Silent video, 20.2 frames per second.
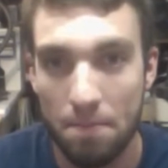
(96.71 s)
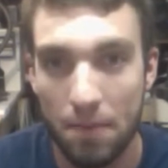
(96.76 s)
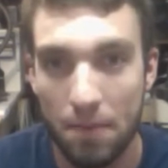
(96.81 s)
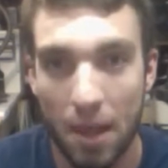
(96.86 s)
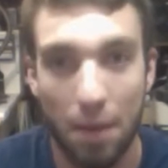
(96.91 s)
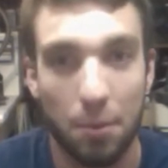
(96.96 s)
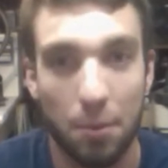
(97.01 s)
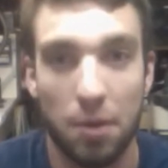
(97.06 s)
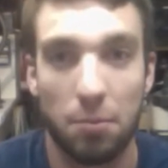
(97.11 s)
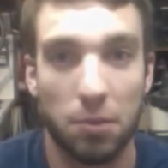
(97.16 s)

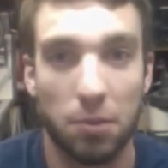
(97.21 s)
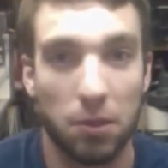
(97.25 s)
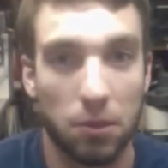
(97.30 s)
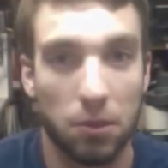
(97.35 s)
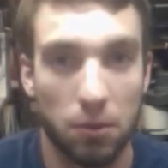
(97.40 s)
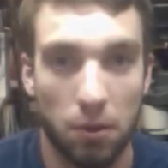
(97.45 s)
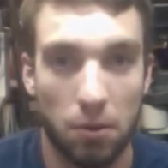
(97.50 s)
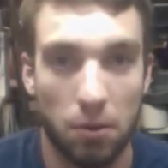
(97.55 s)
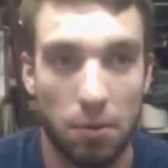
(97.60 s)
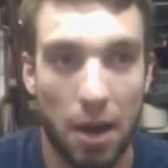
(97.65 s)
I'm going to build a
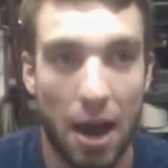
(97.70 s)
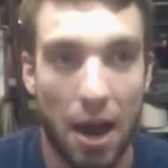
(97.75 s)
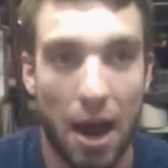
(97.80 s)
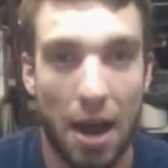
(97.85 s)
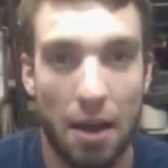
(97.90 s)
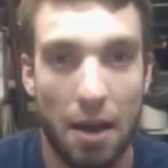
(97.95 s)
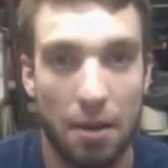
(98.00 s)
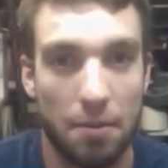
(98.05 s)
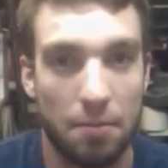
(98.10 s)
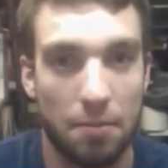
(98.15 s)
robot,
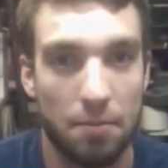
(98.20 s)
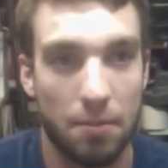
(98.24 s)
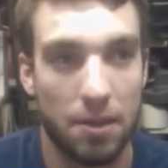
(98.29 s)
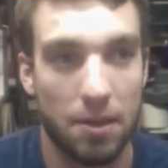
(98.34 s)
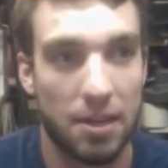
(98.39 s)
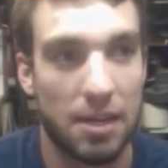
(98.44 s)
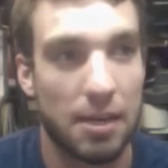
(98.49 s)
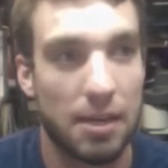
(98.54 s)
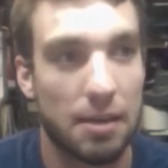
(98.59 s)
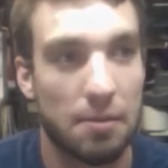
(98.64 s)

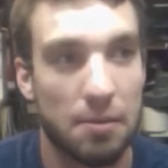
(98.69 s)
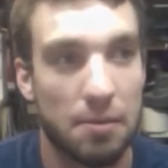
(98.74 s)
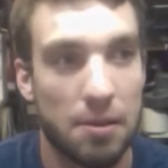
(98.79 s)
uh,